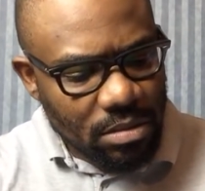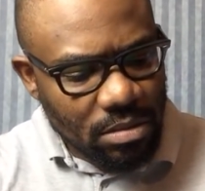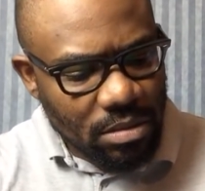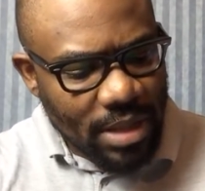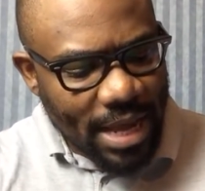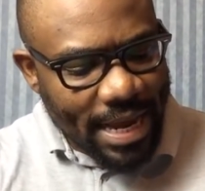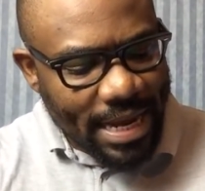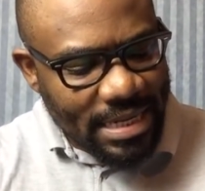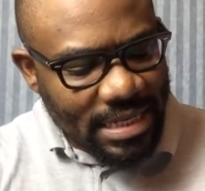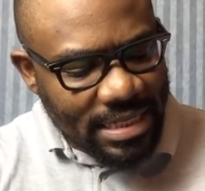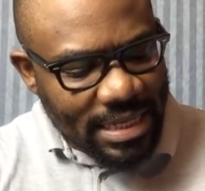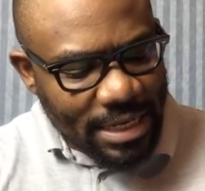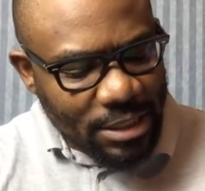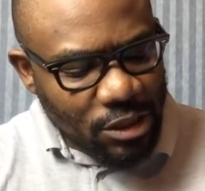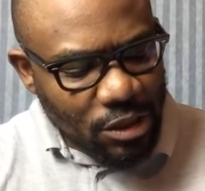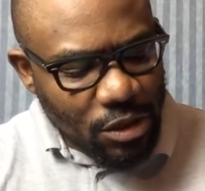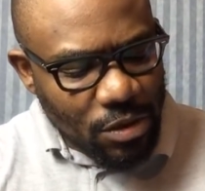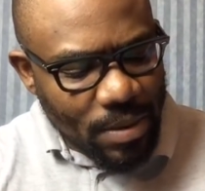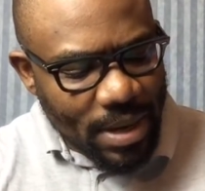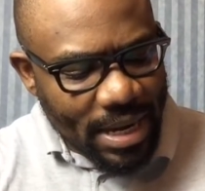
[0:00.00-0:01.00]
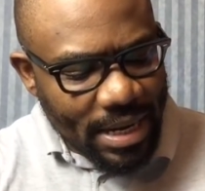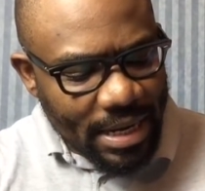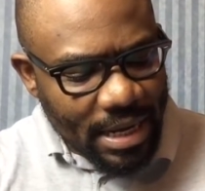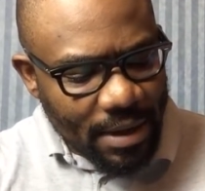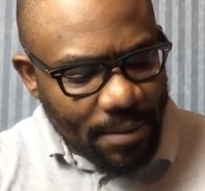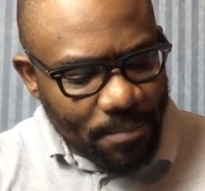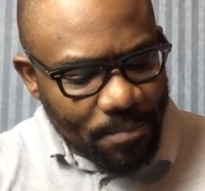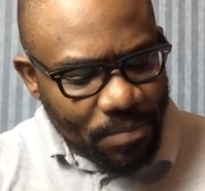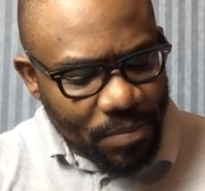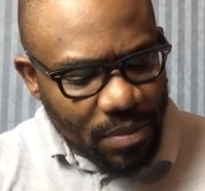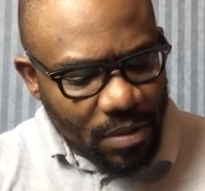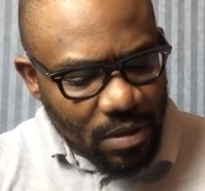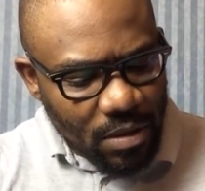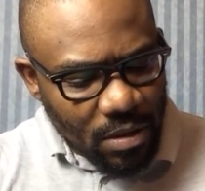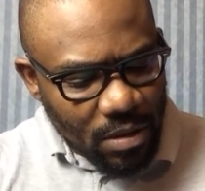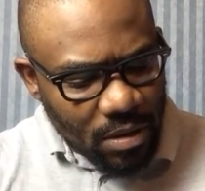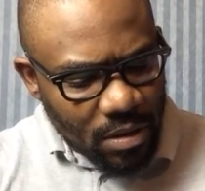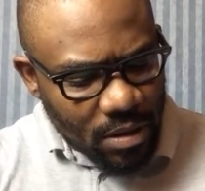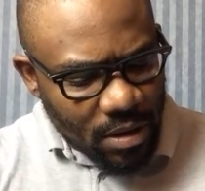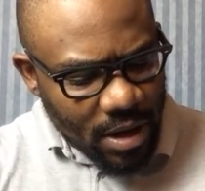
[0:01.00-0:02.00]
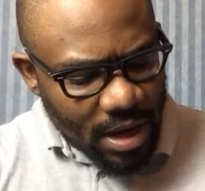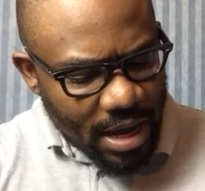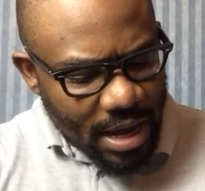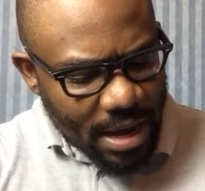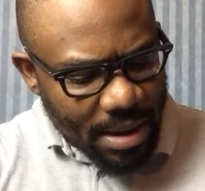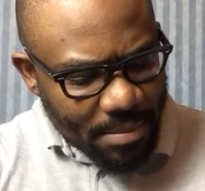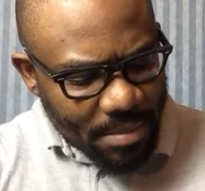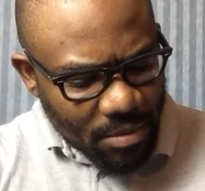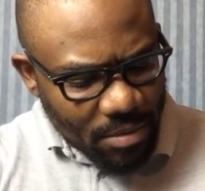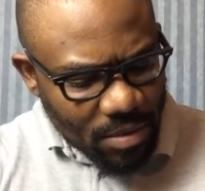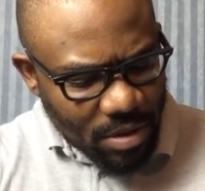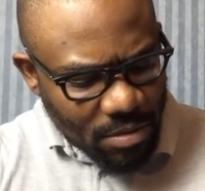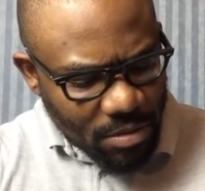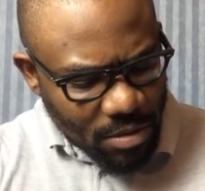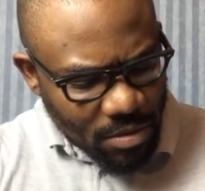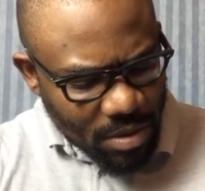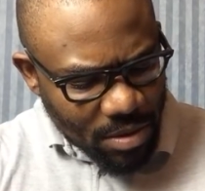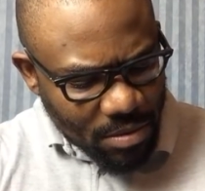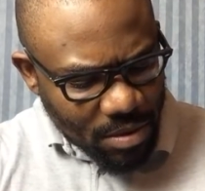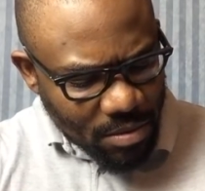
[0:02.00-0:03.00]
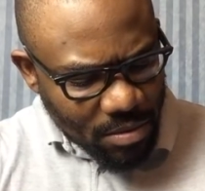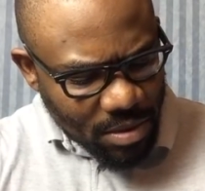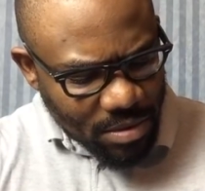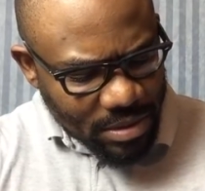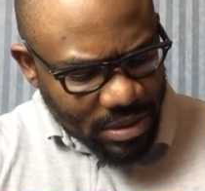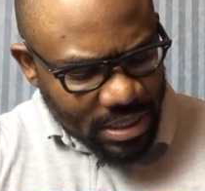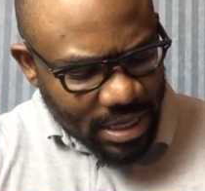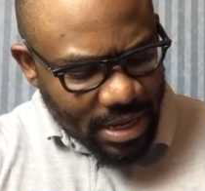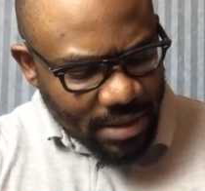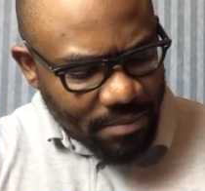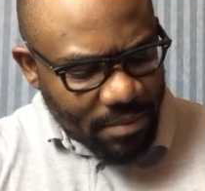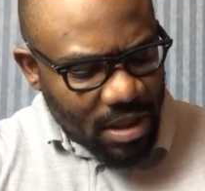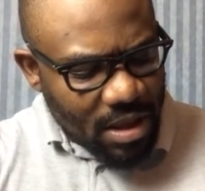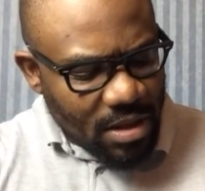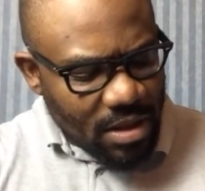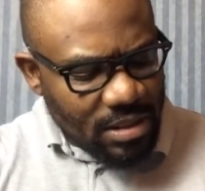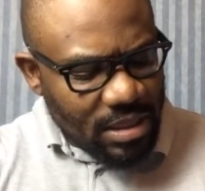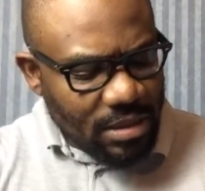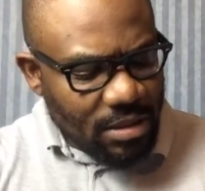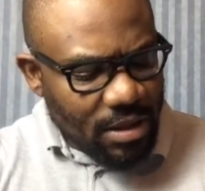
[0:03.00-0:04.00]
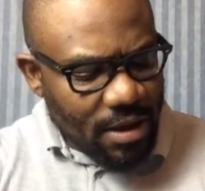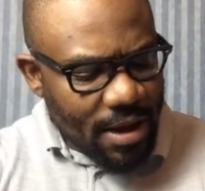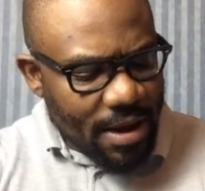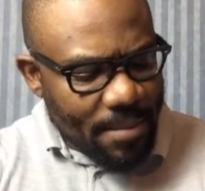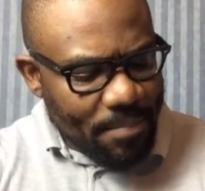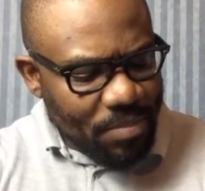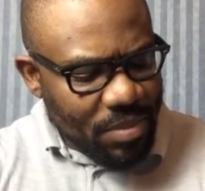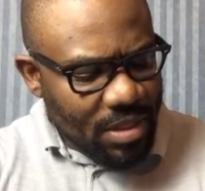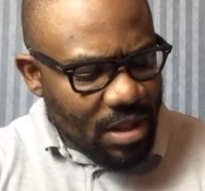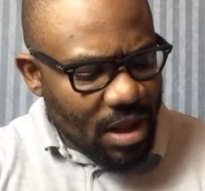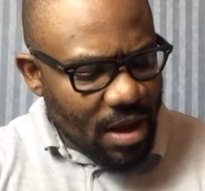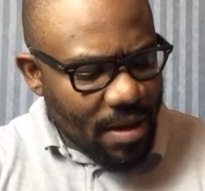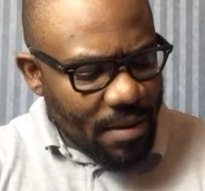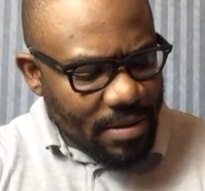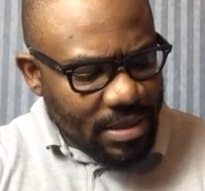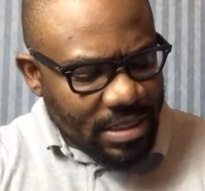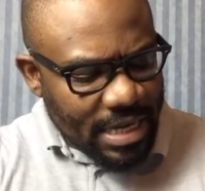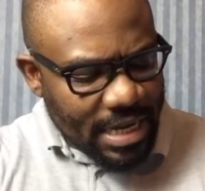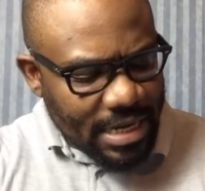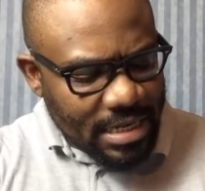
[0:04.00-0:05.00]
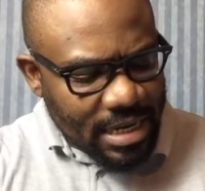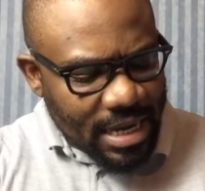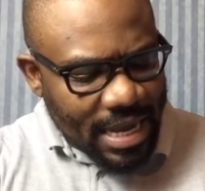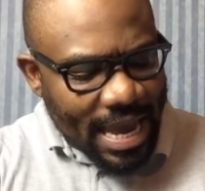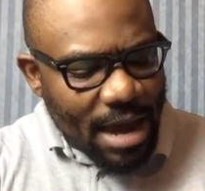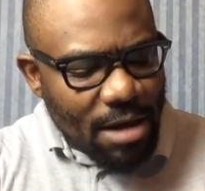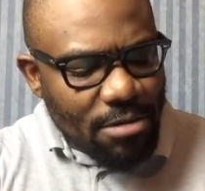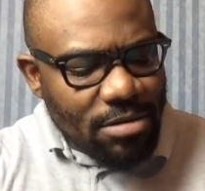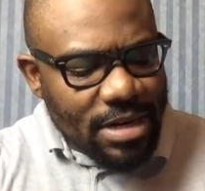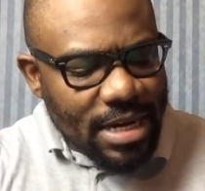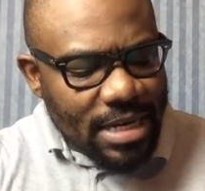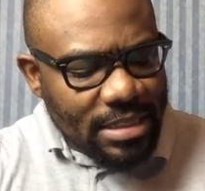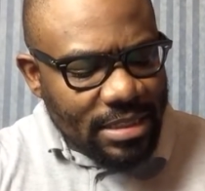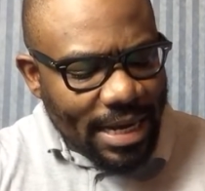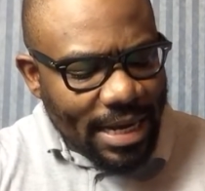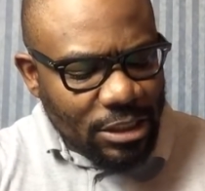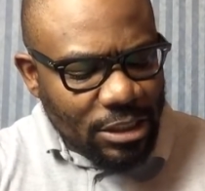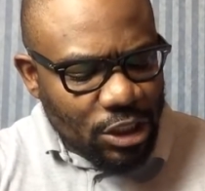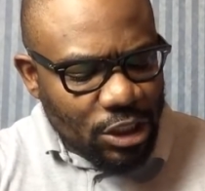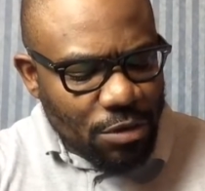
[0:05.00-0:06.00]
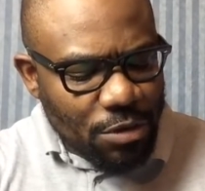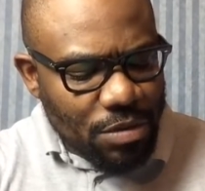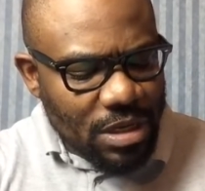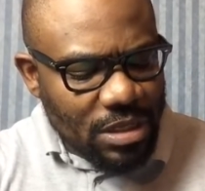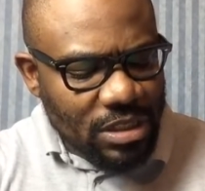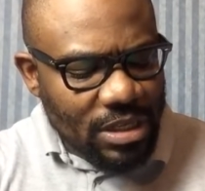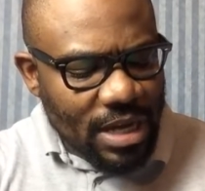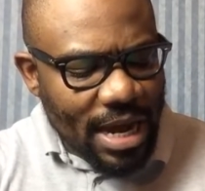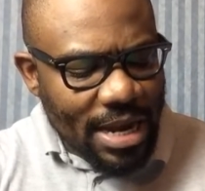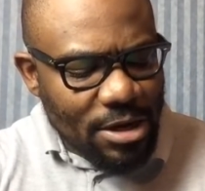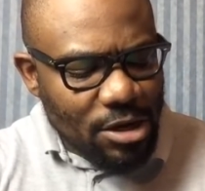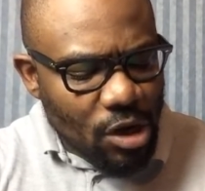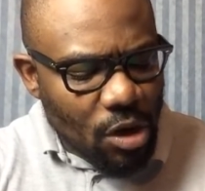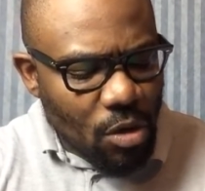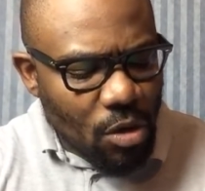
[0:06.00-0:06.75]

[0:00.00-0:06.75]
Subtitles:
Like I said to you earlier, where was that? So it said countless Nigerians are